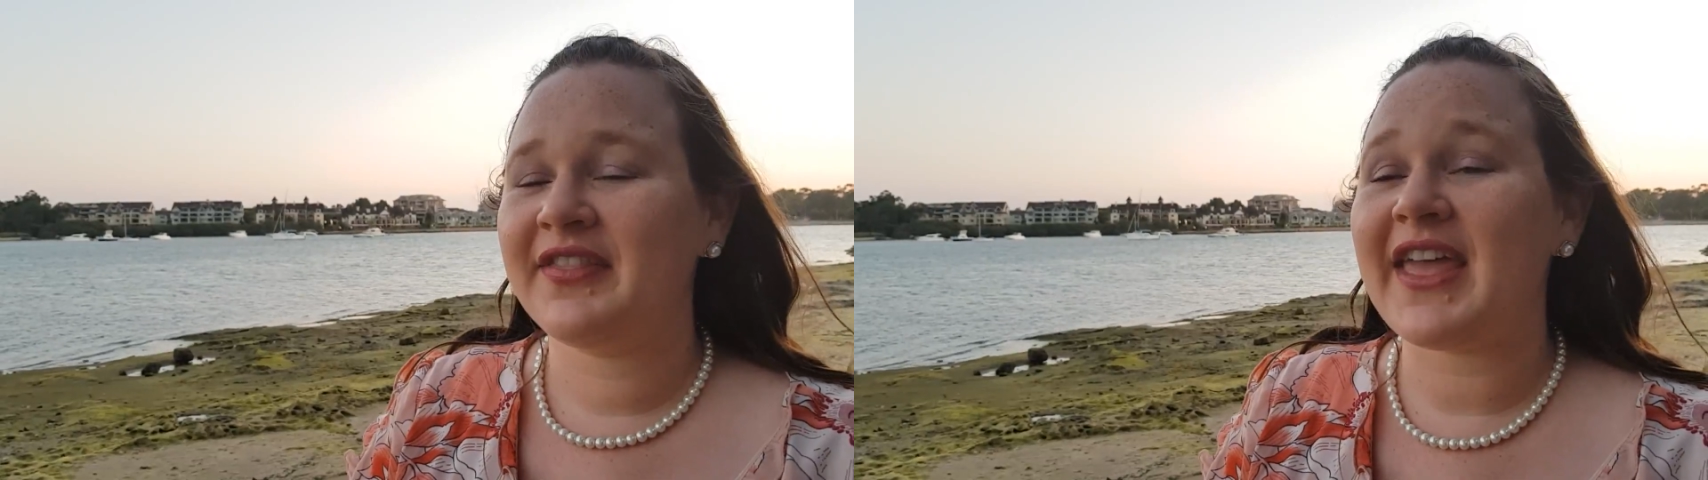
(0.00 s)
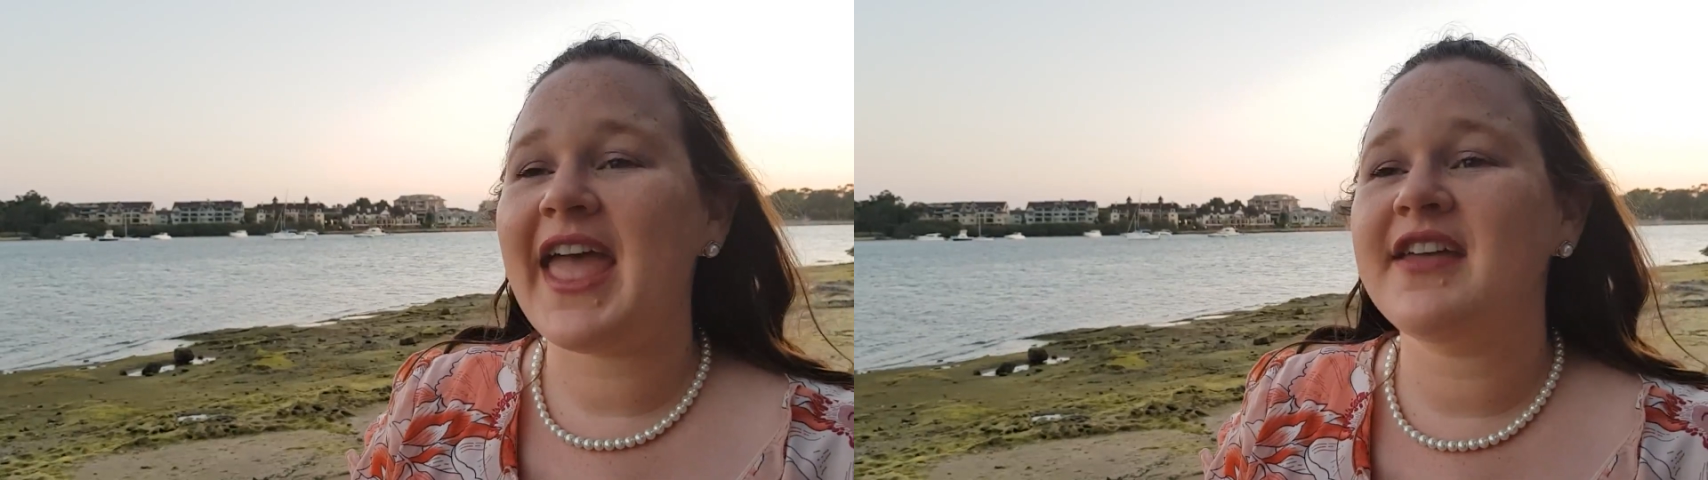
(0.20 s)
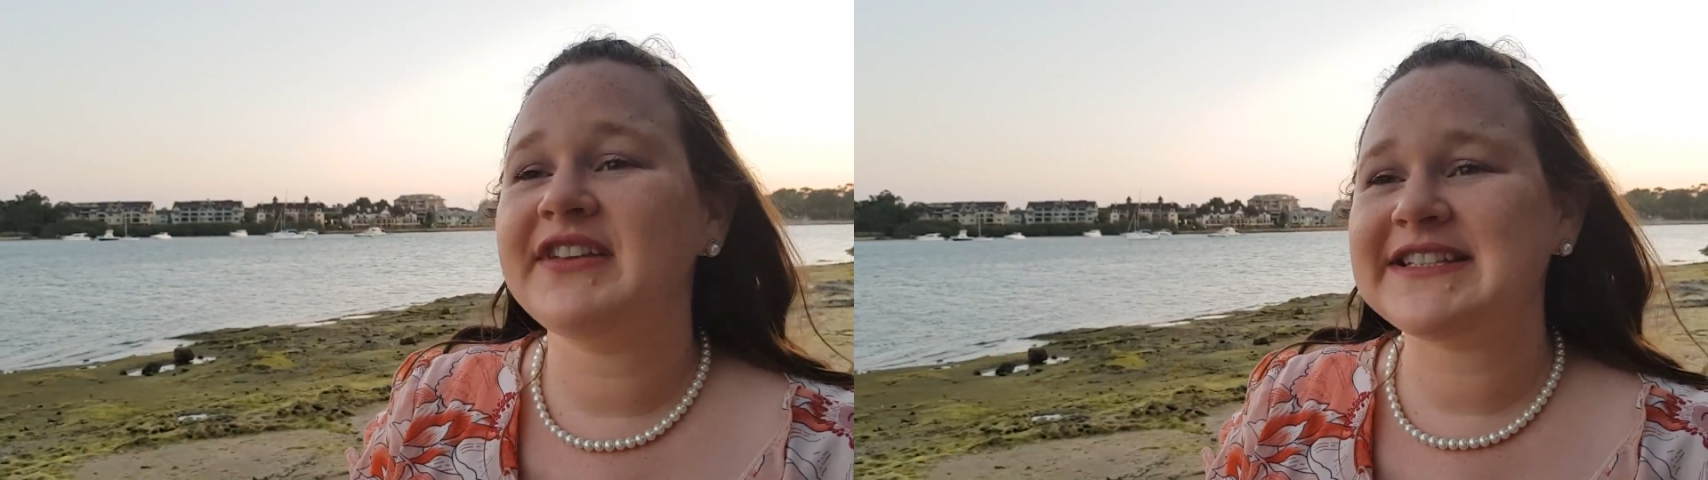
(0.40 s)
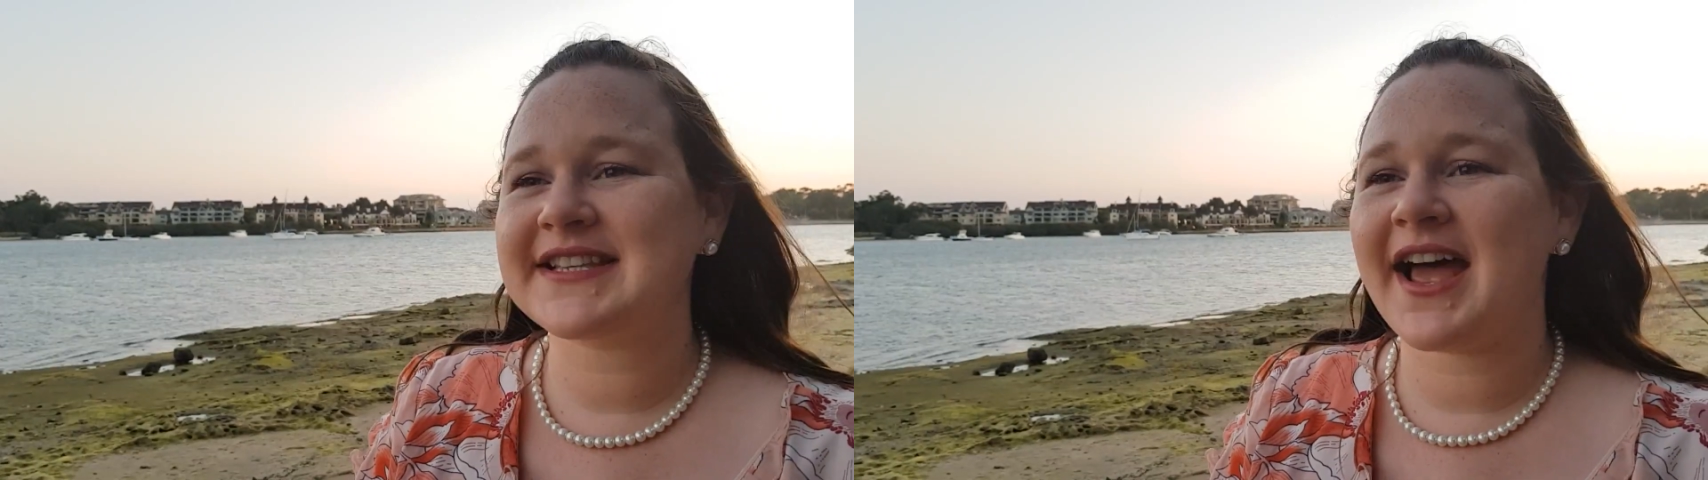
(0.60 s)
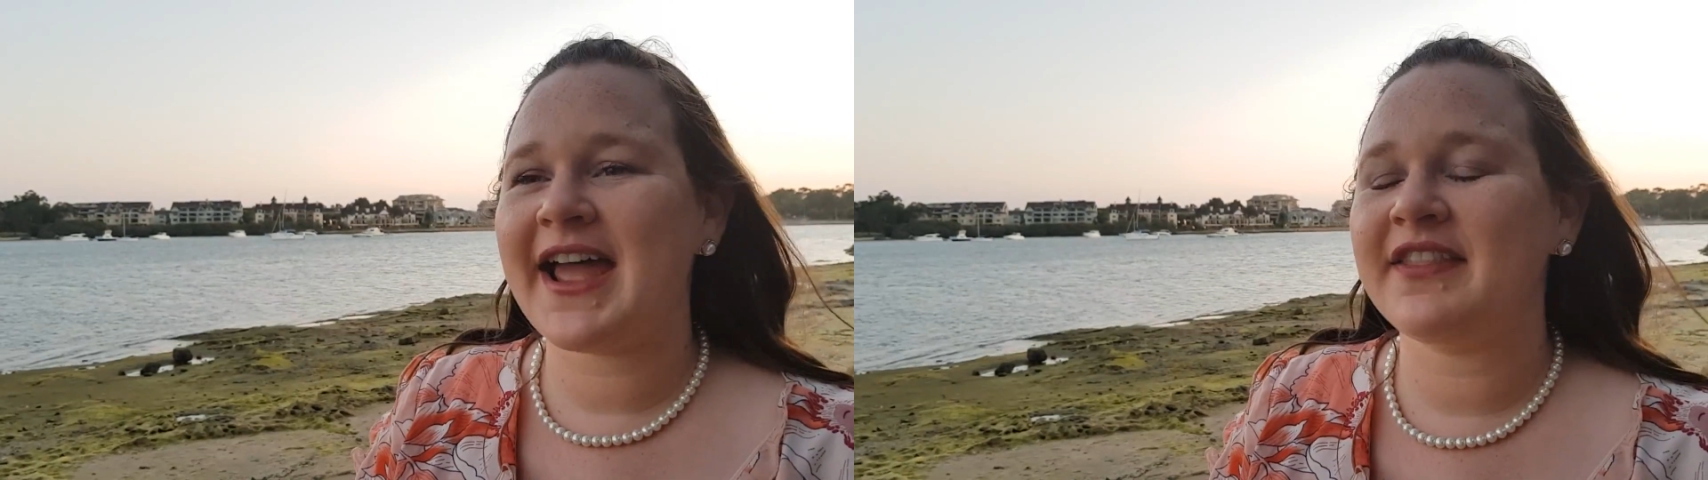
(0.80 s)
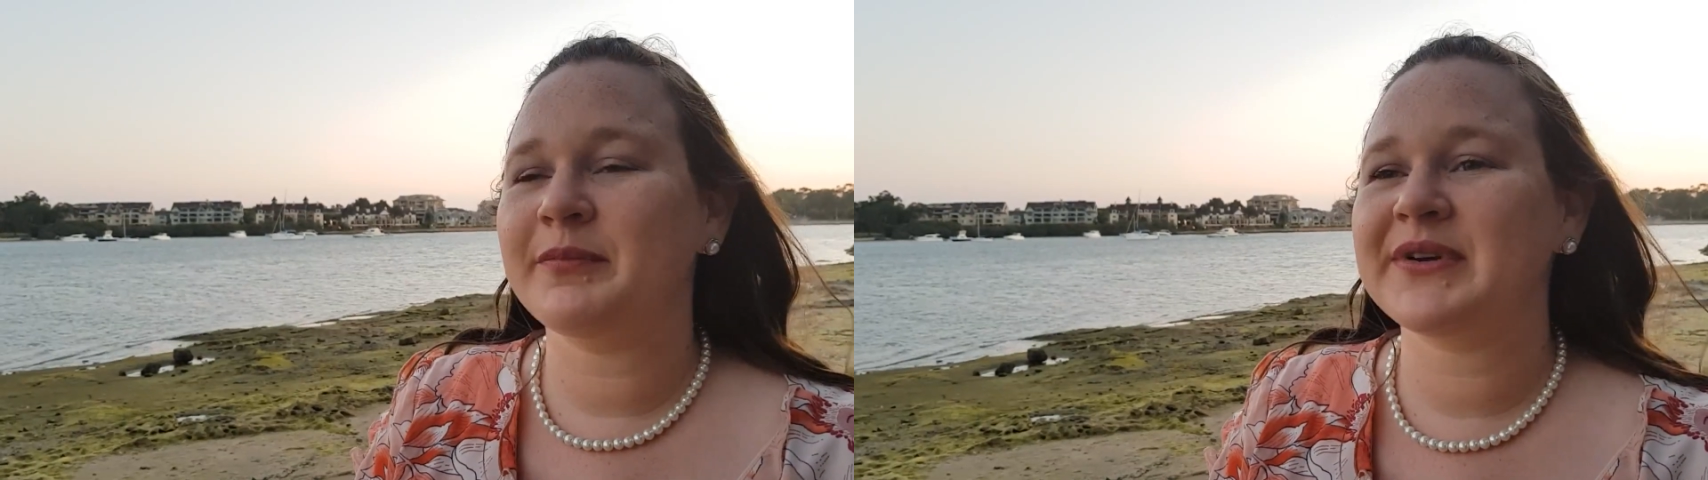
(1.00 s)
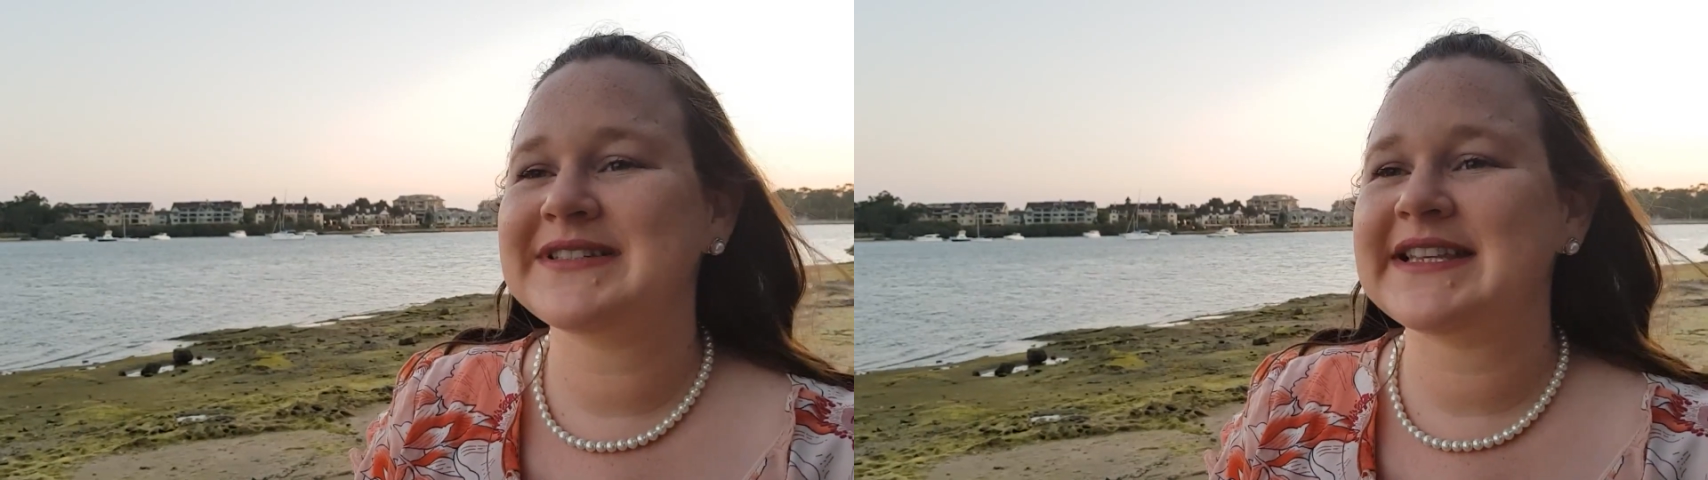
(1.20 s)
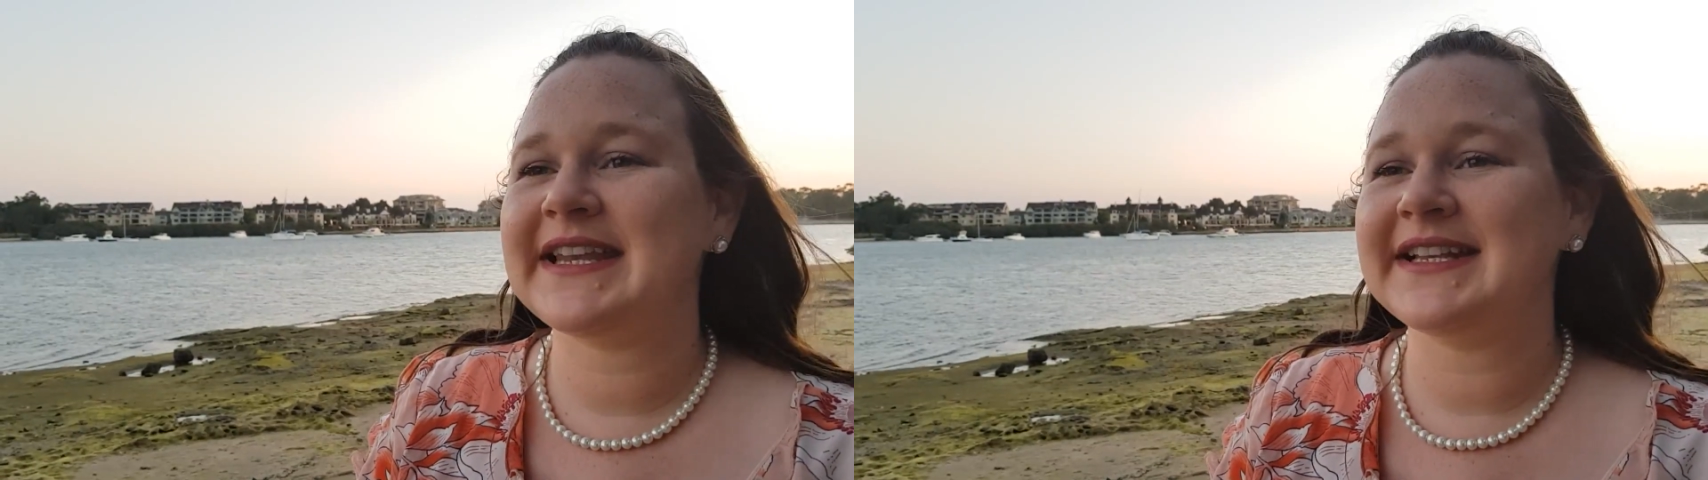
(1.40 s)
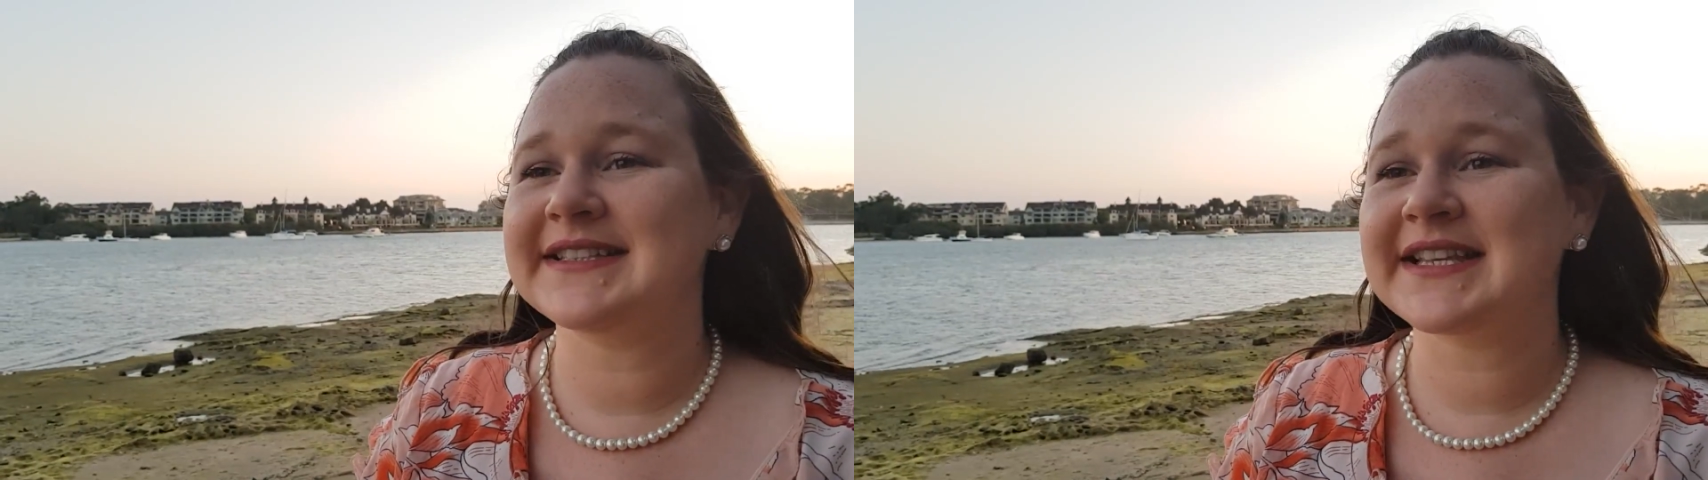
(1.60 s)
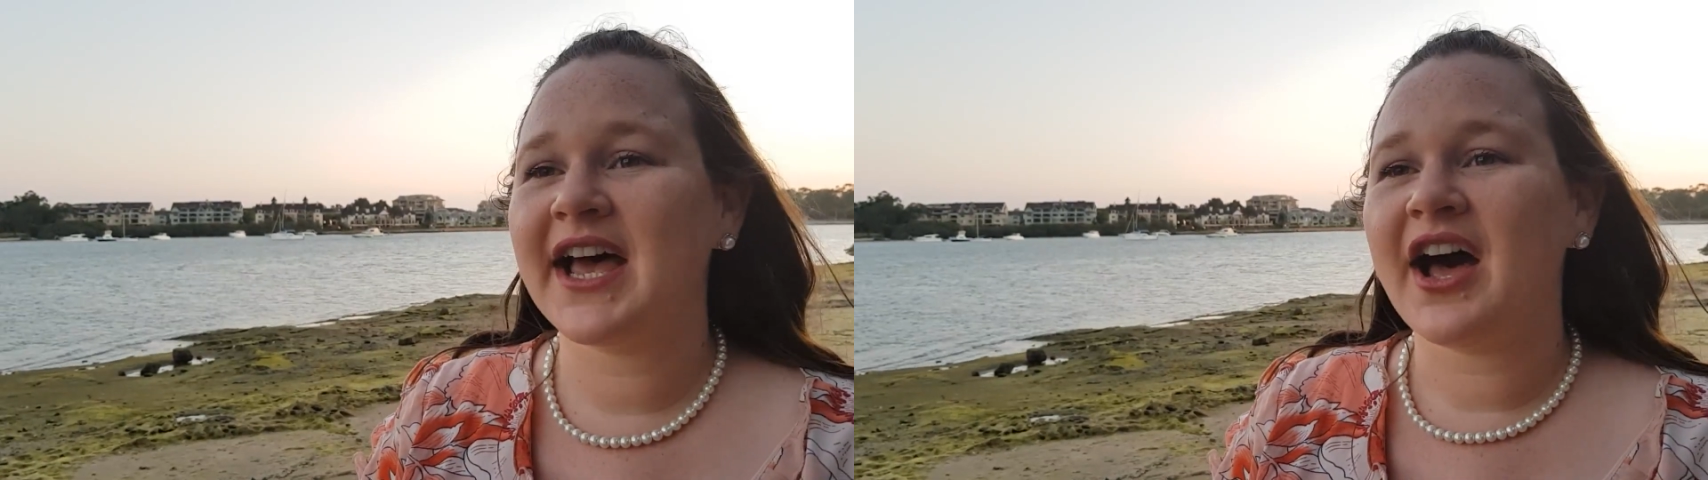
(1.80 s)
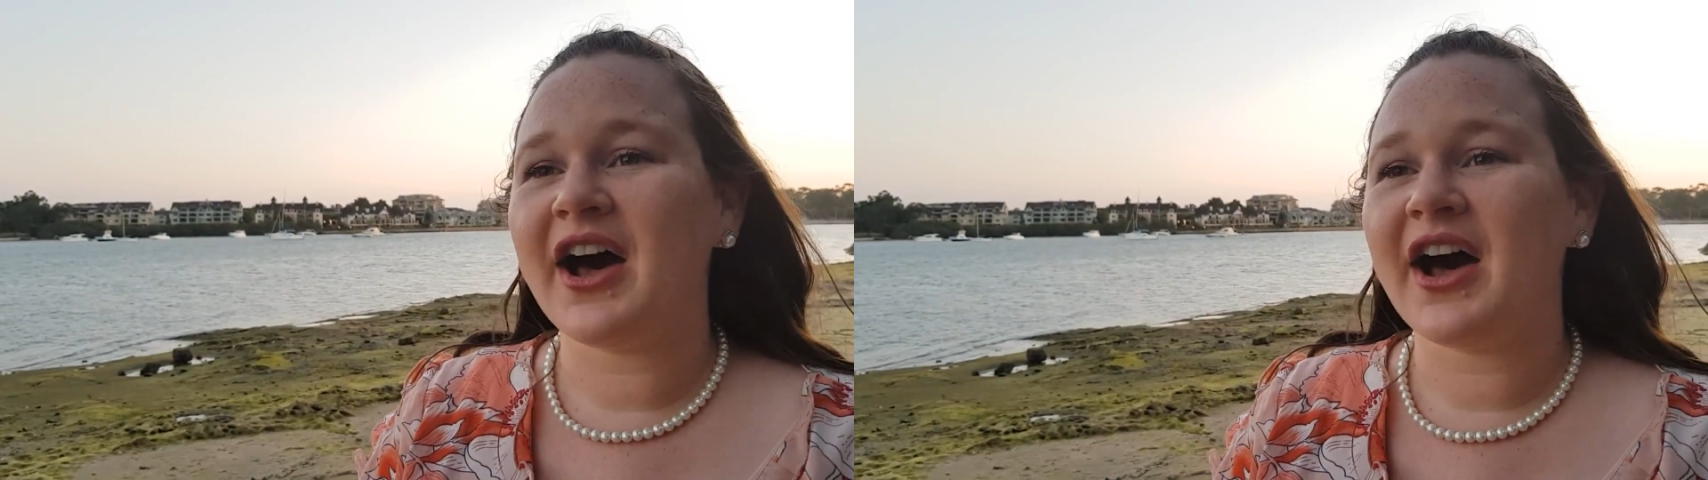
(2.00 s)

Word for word: The heavy sigh that precedes,